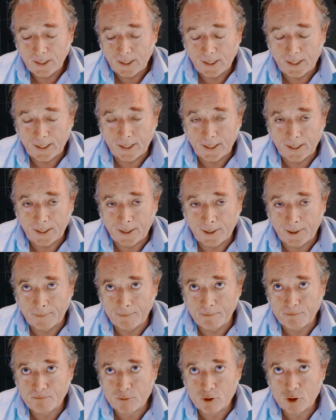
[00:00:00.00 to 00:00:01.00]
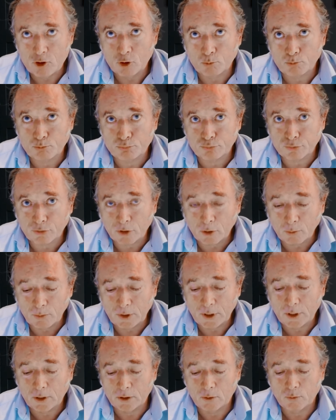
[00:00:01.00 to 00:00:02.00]
You're
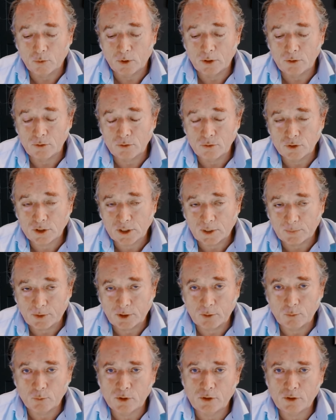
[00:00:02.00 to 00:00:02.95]
probably going to want to do something